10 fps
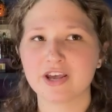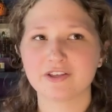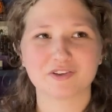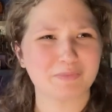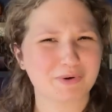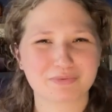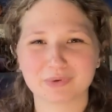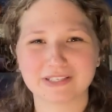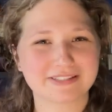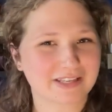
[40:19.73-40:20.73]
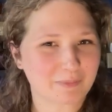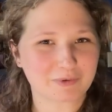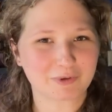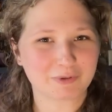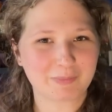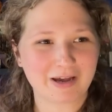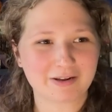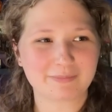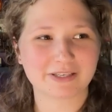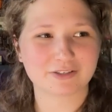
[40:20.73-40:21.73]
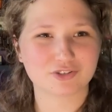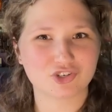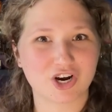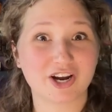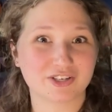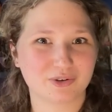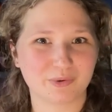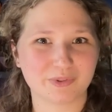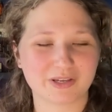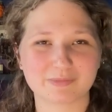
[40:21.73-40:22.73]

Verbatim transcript: They're both really skeptical about it because John told them.